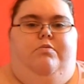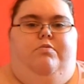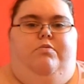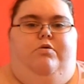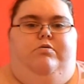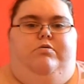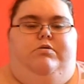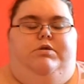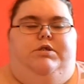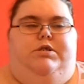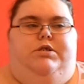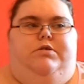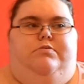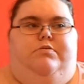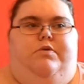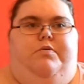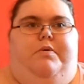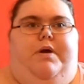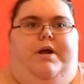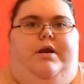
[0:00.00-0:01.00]

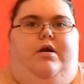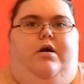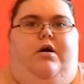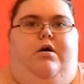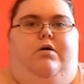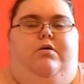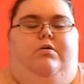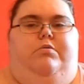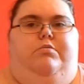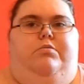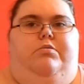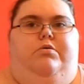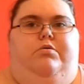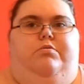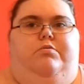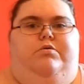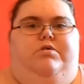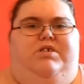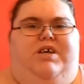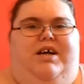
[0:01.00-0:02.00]
we went home
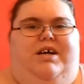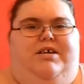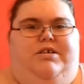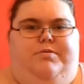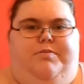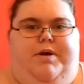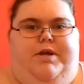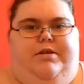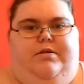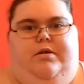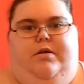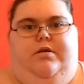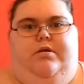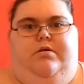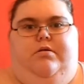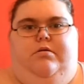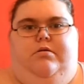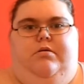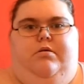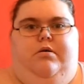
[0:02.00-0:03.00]
and was like
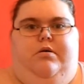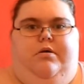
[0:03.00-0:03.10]
expecting